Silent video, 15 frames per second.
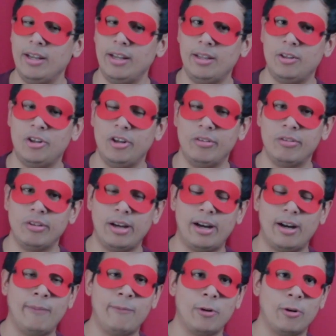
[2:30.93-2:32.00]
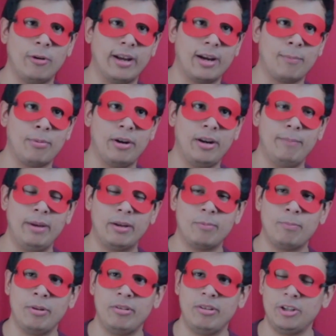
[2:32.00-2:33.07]
she's up for like a pretty big
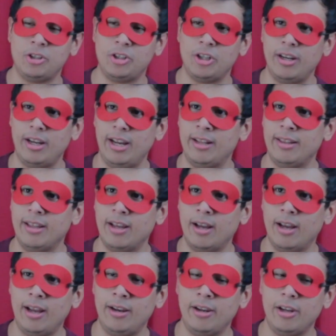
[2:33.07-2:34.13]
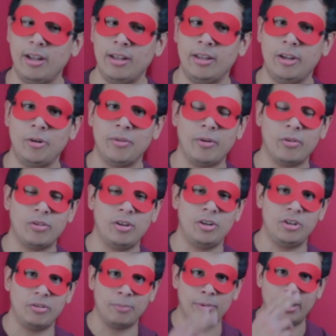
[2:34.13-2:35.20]
position in the university
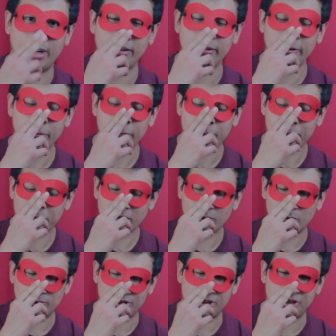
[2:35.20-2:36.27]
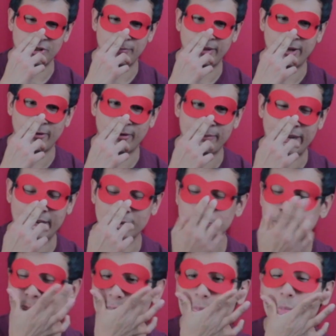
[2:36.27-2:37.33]
she's applying to, which she should be hearing back
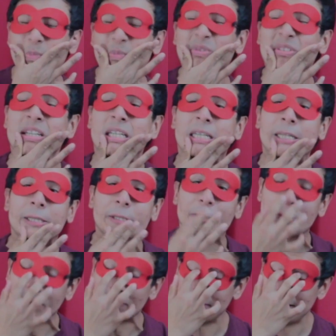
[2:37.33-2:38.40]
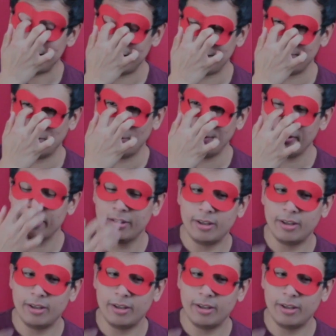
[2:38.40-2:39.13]
at any moment.